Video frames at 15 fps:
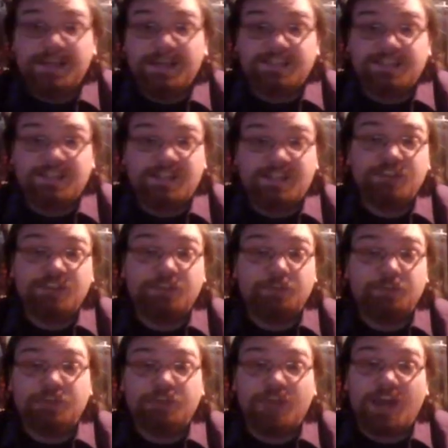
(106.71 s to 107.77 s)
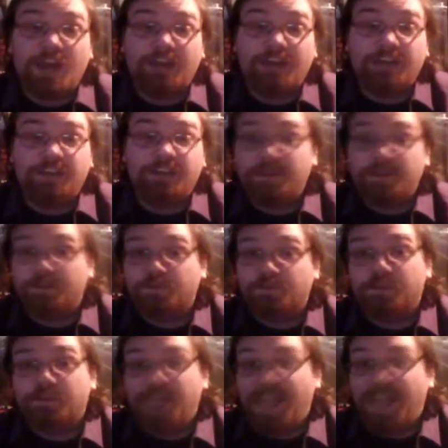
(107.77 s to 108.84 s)
Stakes are much higher, and
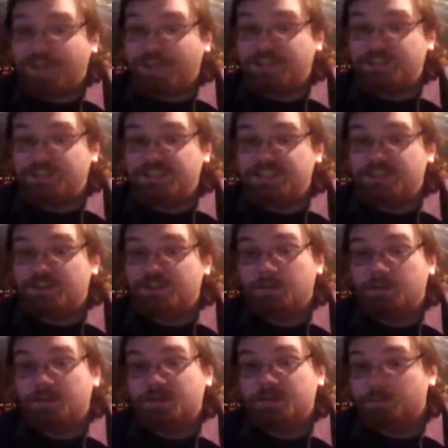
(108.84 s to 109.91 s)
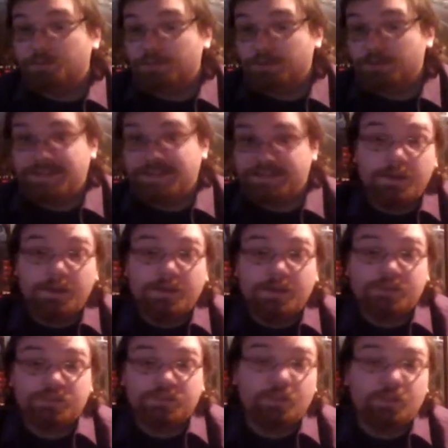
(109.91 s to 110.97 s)
therefore the action scenes are much more intense.
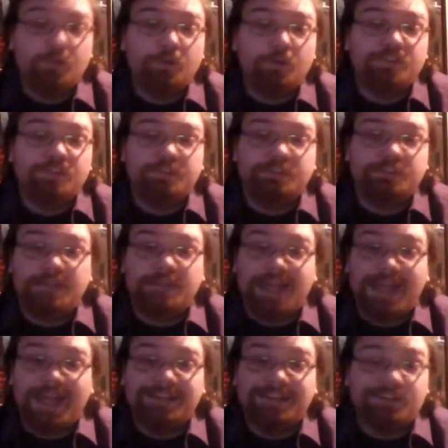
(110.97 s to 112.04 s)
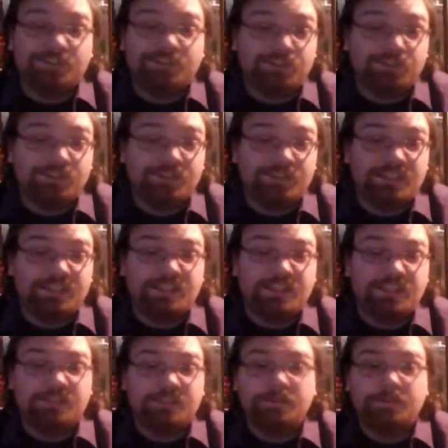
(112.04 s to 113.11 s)
Slow motion has been added to certain
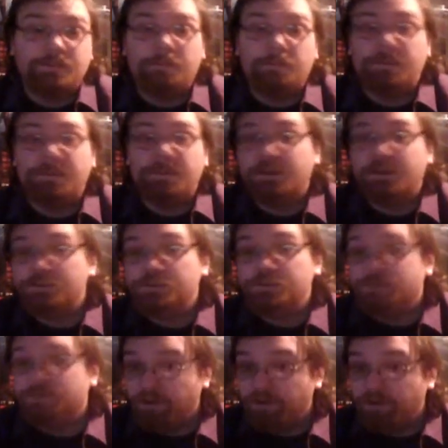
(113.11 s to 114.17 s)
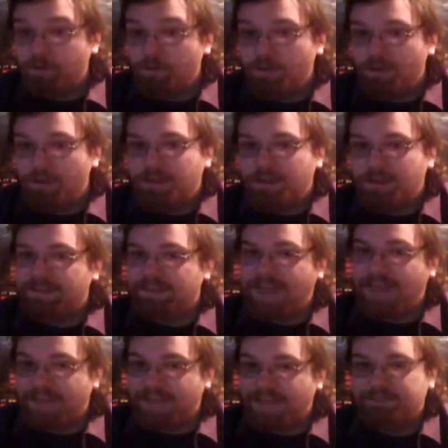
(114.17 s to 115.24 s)
scenes, but they are used very well and they
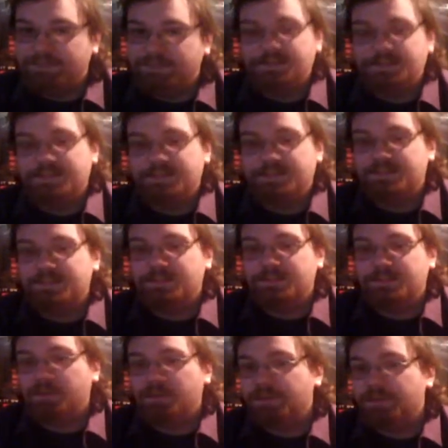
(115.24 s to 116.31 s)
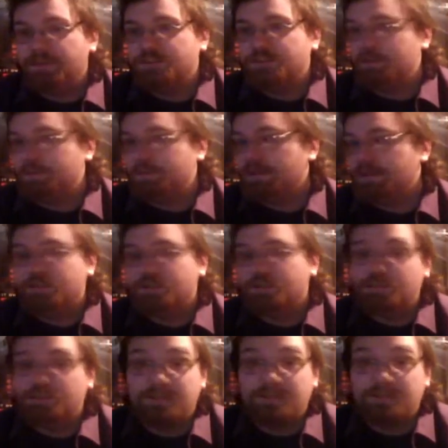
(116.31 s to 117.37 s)
add to the intensity rather than just being a
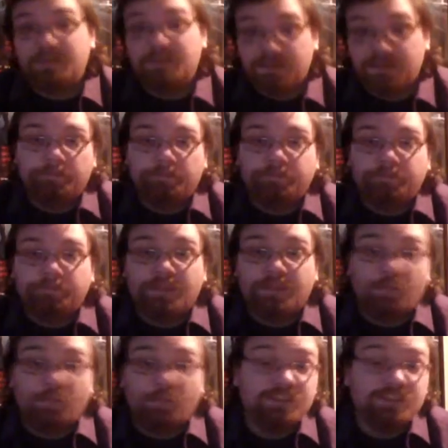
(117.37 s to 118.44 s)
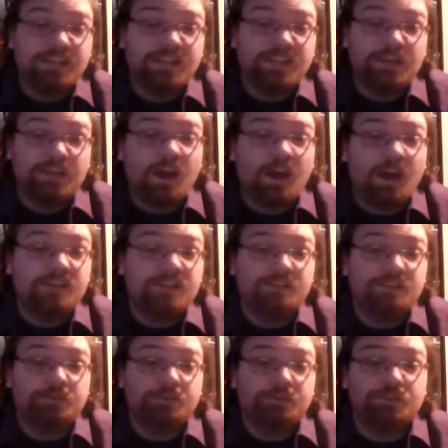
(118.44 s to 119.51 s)
cheap gimmick. And once again, Hans
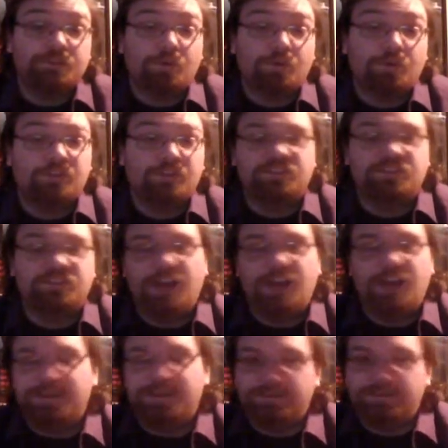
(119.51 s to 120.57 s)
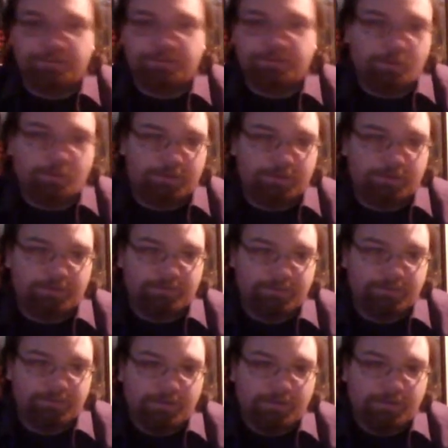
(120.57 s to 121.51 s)
Zimmer's score does not disappoint.